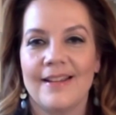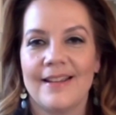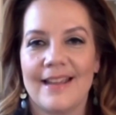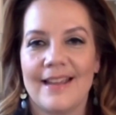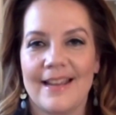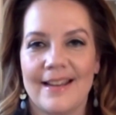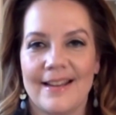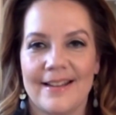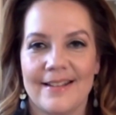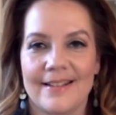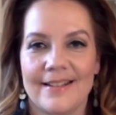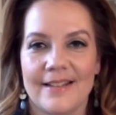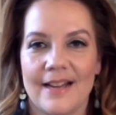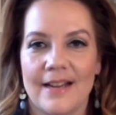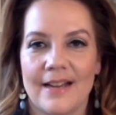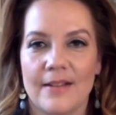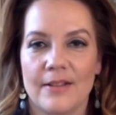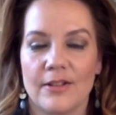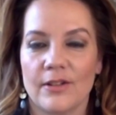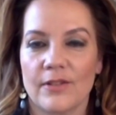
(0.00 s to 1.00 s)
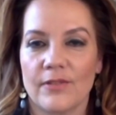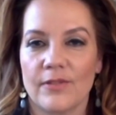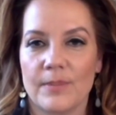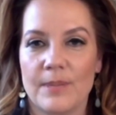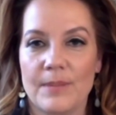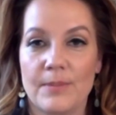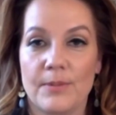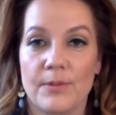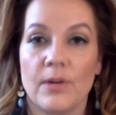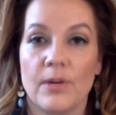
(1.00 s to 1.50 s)
And I look for
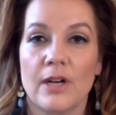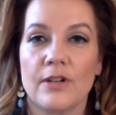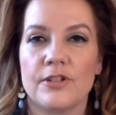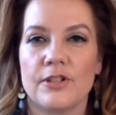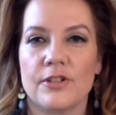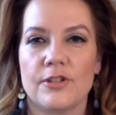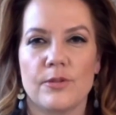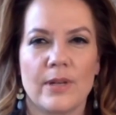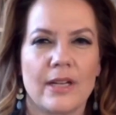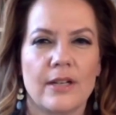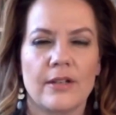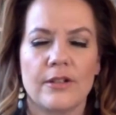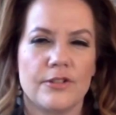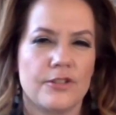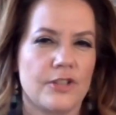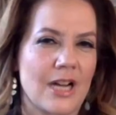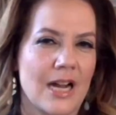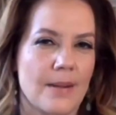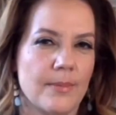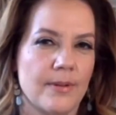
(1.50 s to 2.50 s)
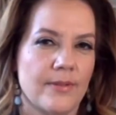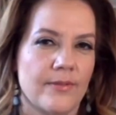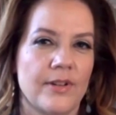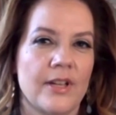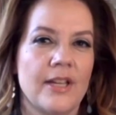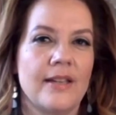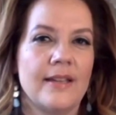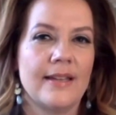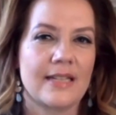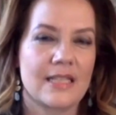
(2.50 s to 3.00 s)
people who aren't just doing a good job of
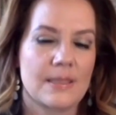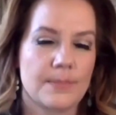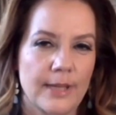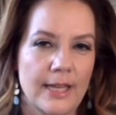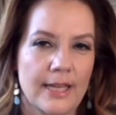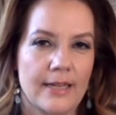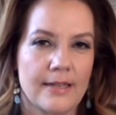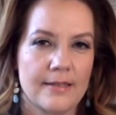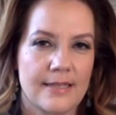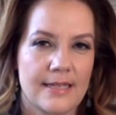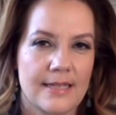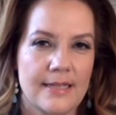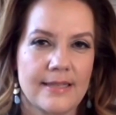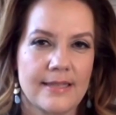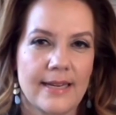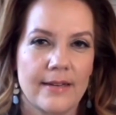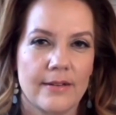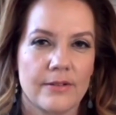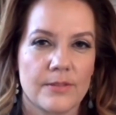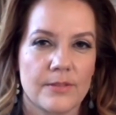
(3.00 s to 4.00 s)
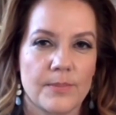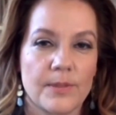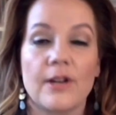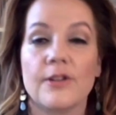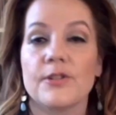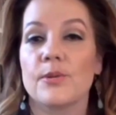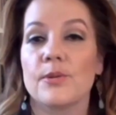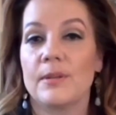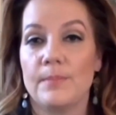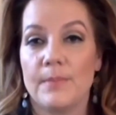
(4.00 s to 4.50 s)
explaining details, but
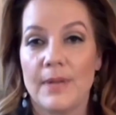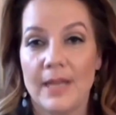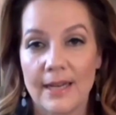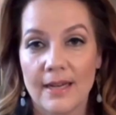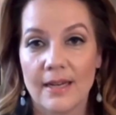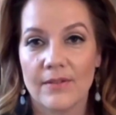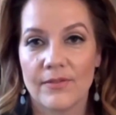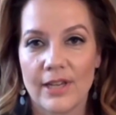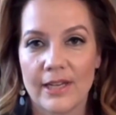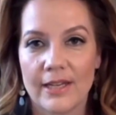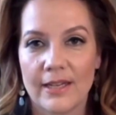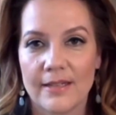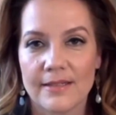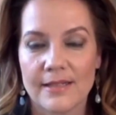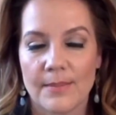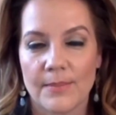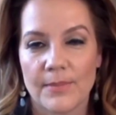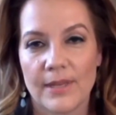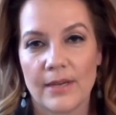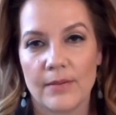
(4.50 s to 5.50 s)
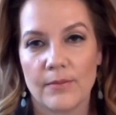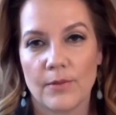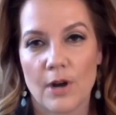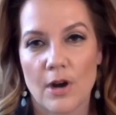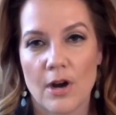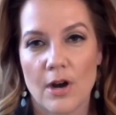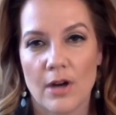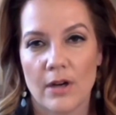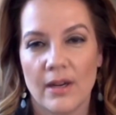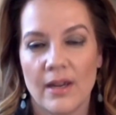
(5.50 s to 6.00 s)
also admitting if they get something
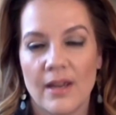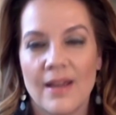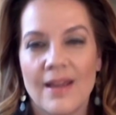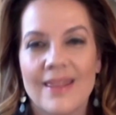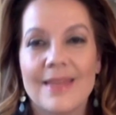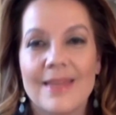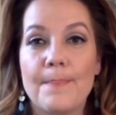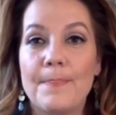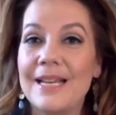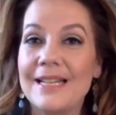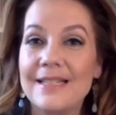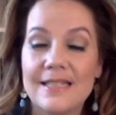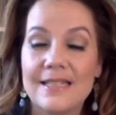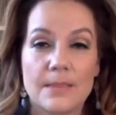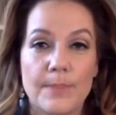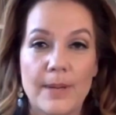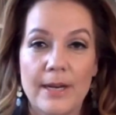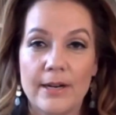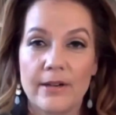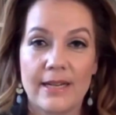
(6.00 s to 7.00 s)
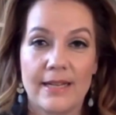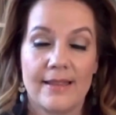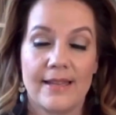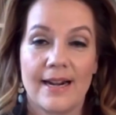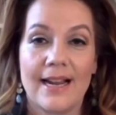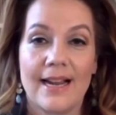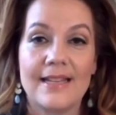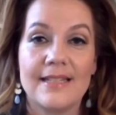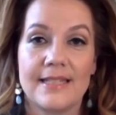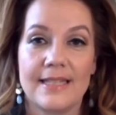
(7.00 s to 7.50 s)
wrong. The big disparity that
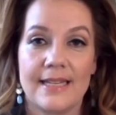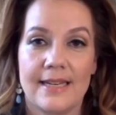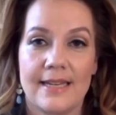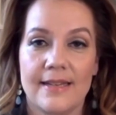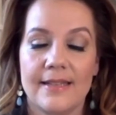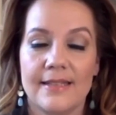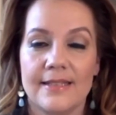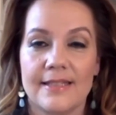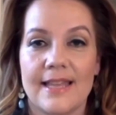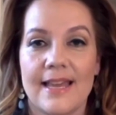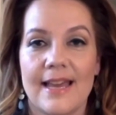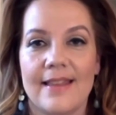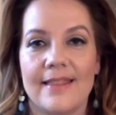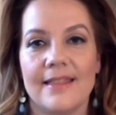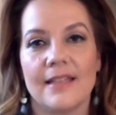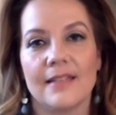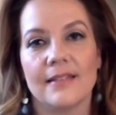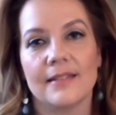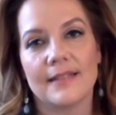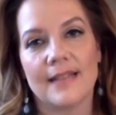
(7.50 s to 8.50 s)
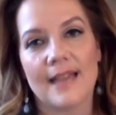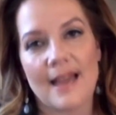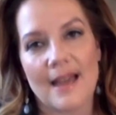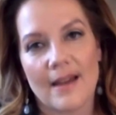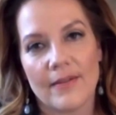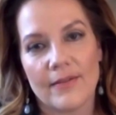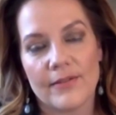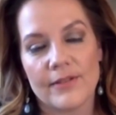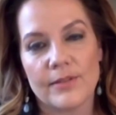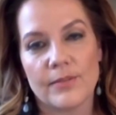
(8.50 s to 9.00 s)
I see is that the
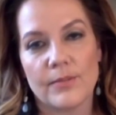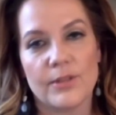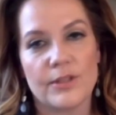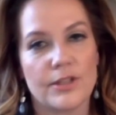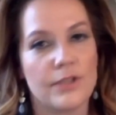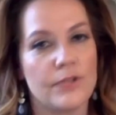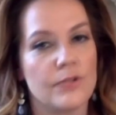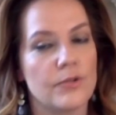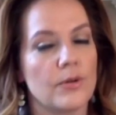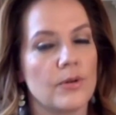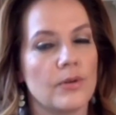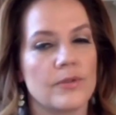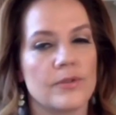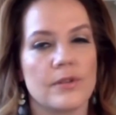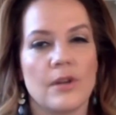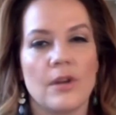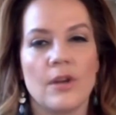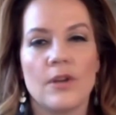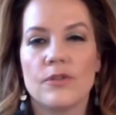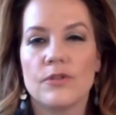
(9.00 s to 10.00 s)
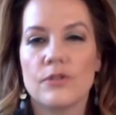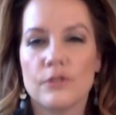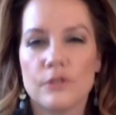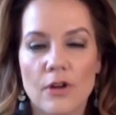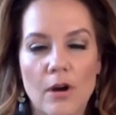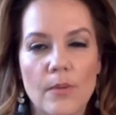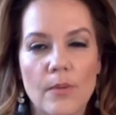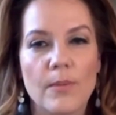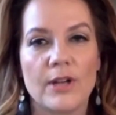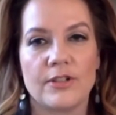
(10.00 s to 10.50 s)
left, which controls
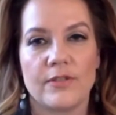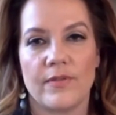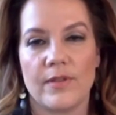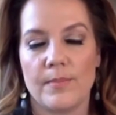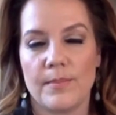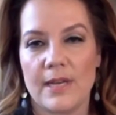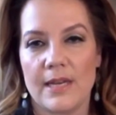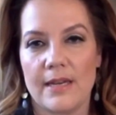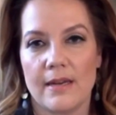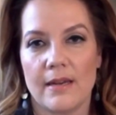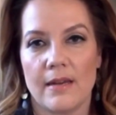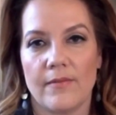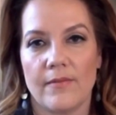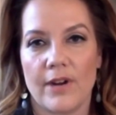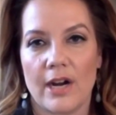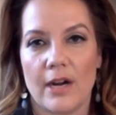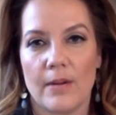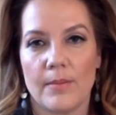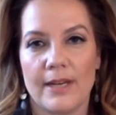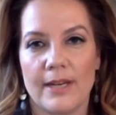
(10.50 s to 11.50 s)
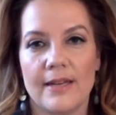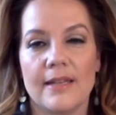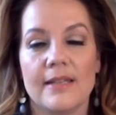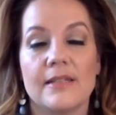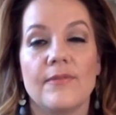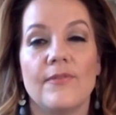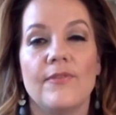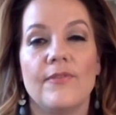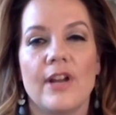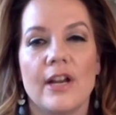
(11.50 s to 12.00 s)
so much of the media environment,
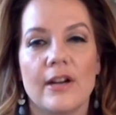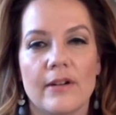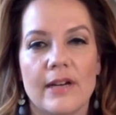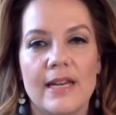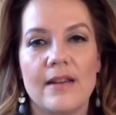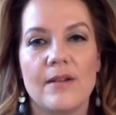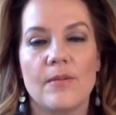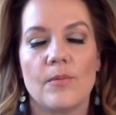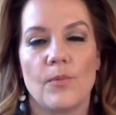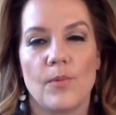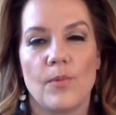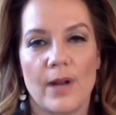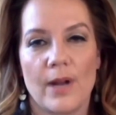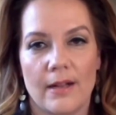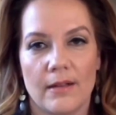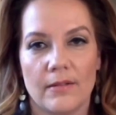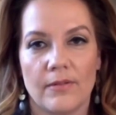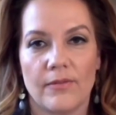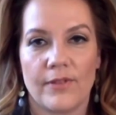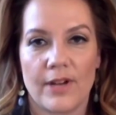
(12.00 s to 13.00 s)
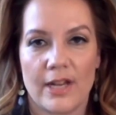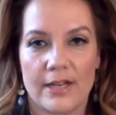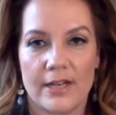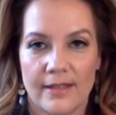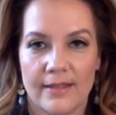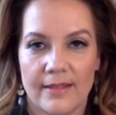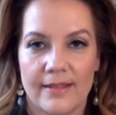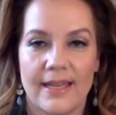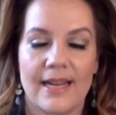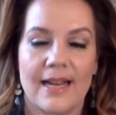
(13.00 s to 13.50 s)
is very well
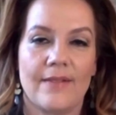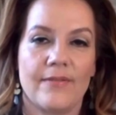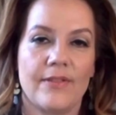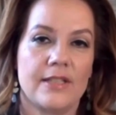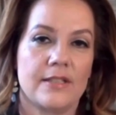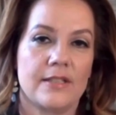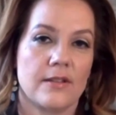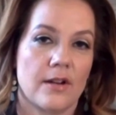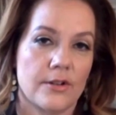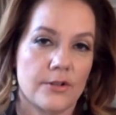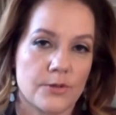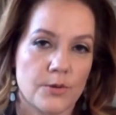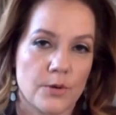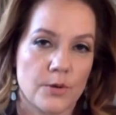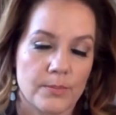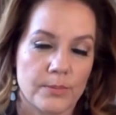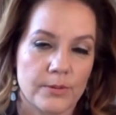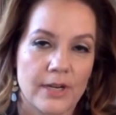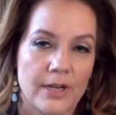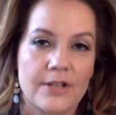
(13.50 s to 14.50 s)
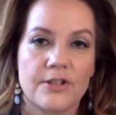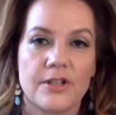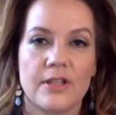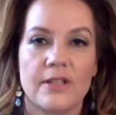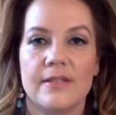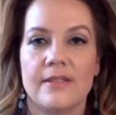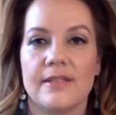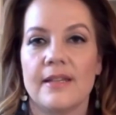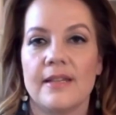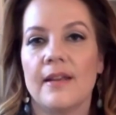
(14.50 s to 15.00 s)
funded. They have these large
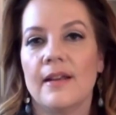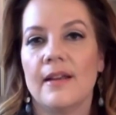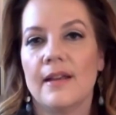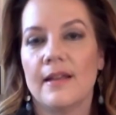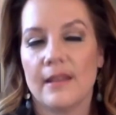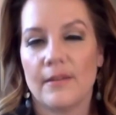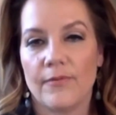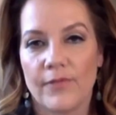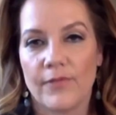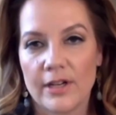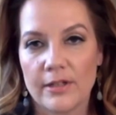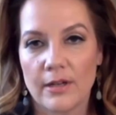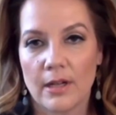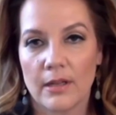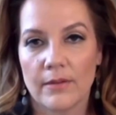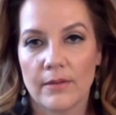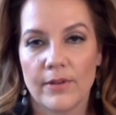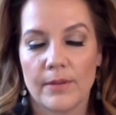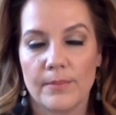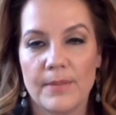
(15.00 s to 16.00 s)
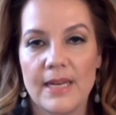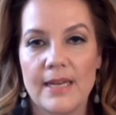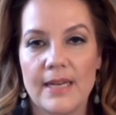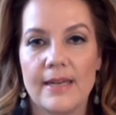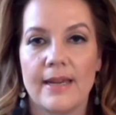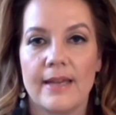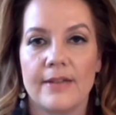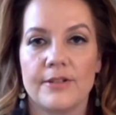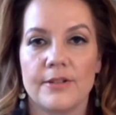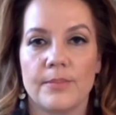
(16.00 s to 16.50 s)
corporations that fund all of their
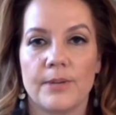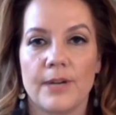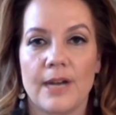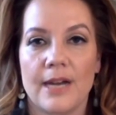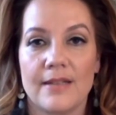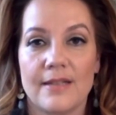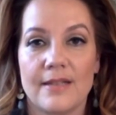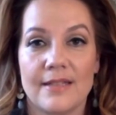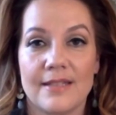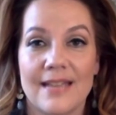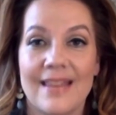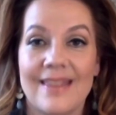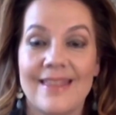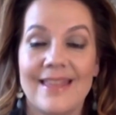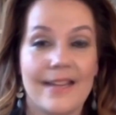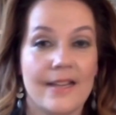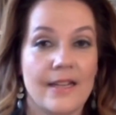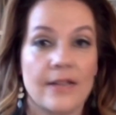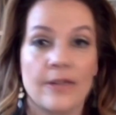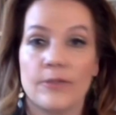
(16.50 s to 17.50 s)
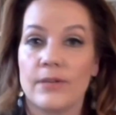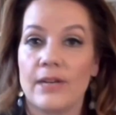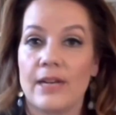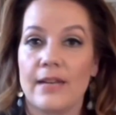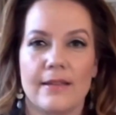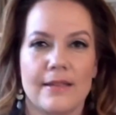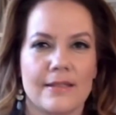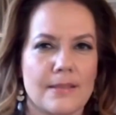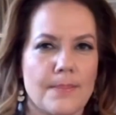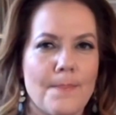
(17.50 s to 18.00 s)
media enterprises, and they can
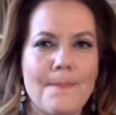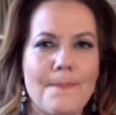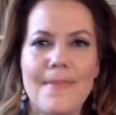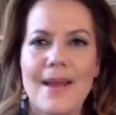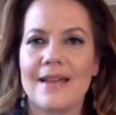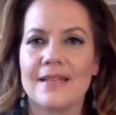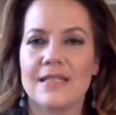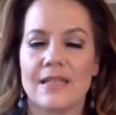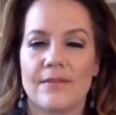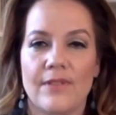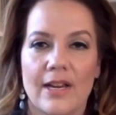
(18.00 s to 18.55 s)
create this massive